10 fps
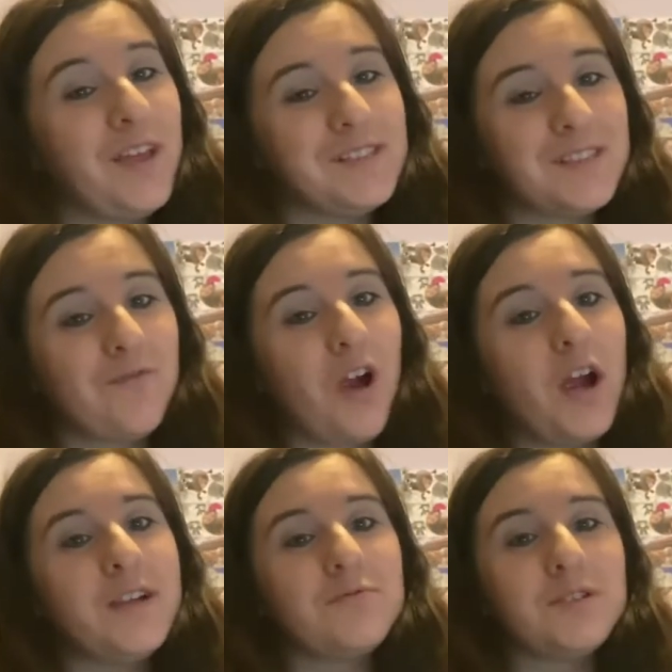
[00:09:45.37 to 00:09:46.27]
the
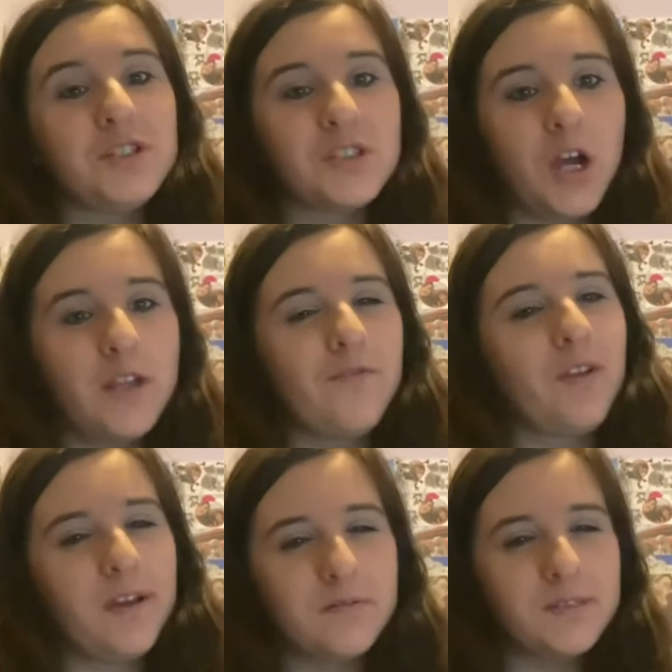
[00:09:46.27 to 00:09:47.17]
ride which is kind of
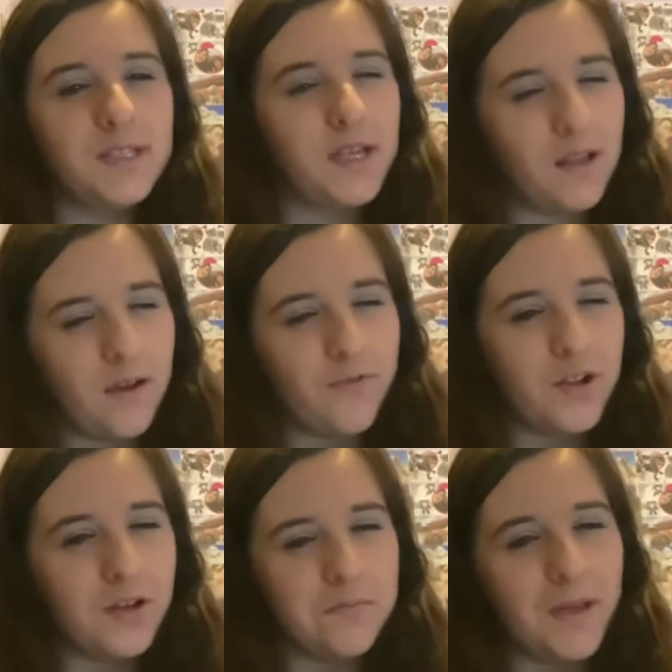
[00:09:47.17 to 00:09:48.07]
linked with sea life a
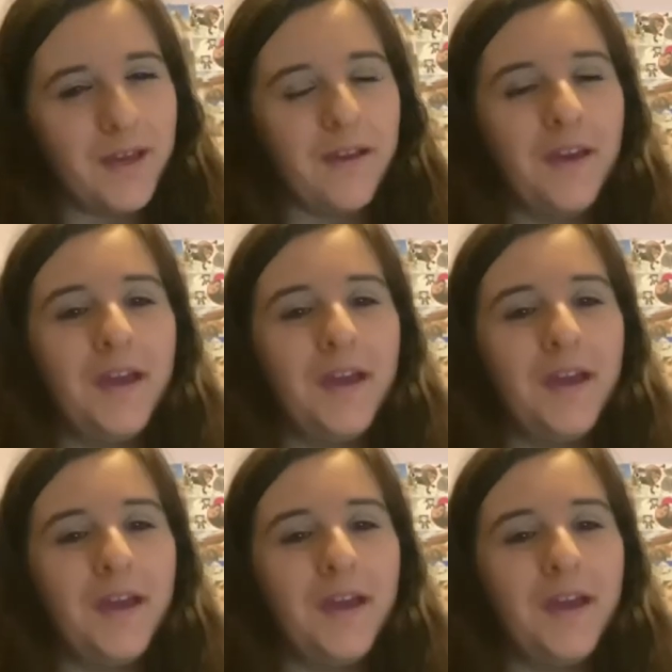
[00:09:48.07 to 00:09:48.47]
little bit,